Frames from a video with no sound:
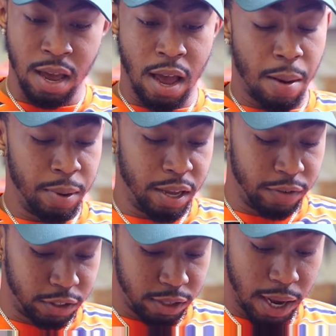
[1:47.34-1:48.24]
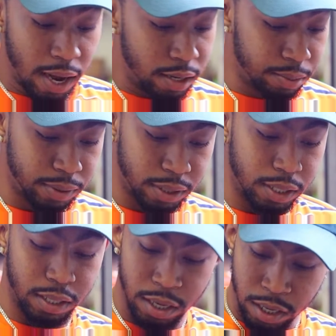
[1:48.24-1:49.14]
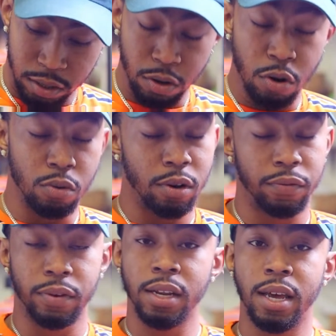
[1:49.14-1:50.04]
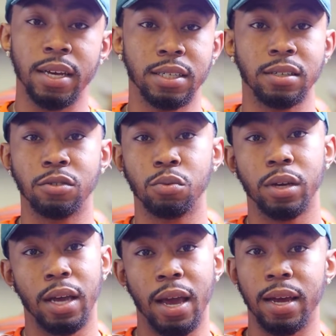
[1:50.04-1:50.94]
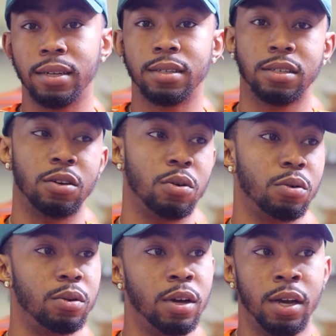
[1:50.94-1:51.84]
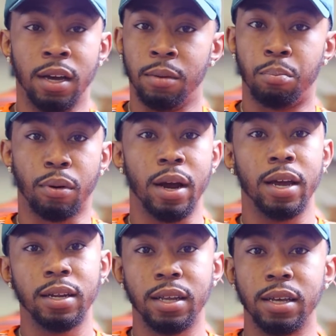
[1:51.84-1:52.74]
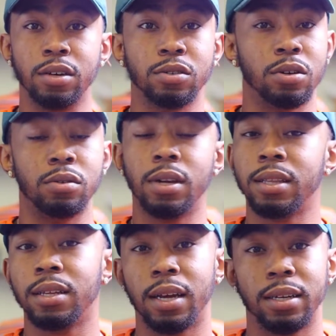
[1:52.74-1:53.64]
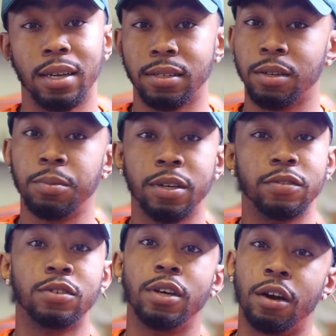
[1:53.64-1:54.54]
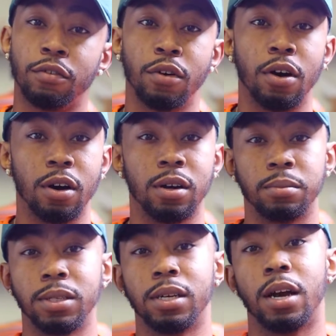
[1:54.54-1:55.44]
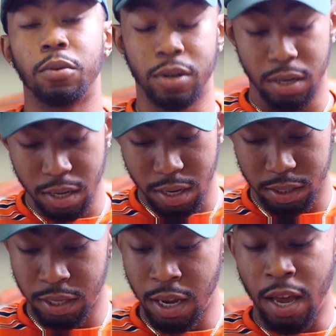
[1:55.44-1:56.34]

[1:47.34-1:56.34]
I'm gonna give it to y'all 100%. No affiliations with Andis, no brand deals, no nothing like that. So I'm gonna give it to y'all raw. I'm gonna tell y'all what it is.